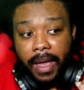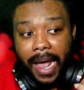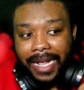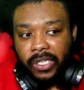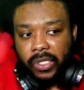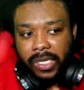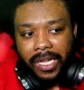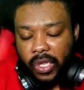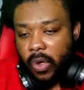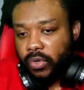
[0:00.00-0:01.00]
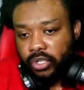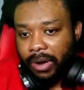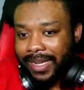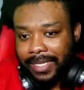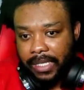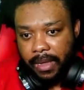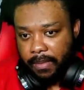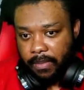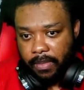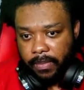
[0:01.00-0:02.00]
i still don't trust him